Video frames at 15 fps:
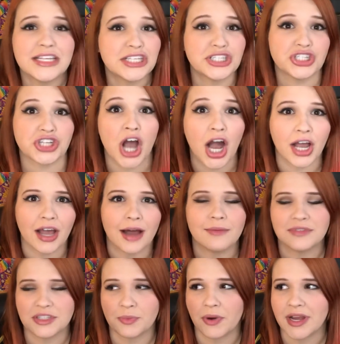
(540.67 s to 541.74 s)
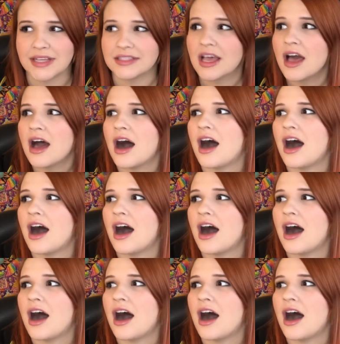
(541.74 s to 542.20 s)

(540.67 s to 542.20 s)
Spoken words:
shock, I'm surprised,